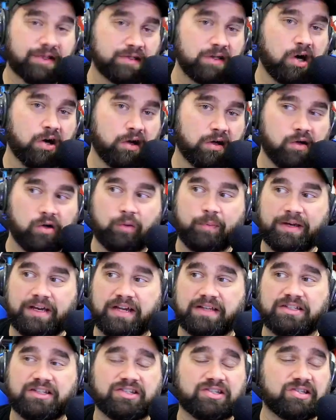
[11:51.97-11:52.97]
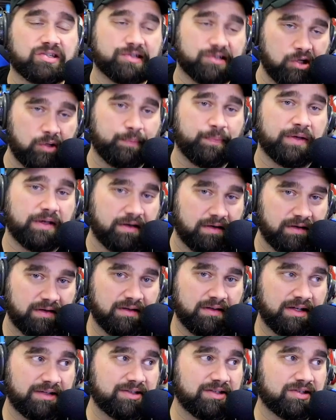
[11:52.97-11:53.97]
for this article because it's stupid.
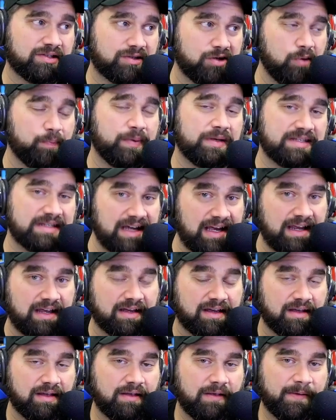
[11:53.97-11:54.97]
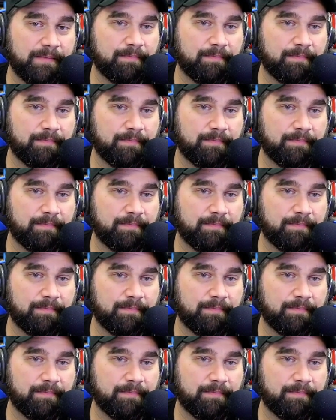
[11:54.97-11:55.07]
It's a stupid take.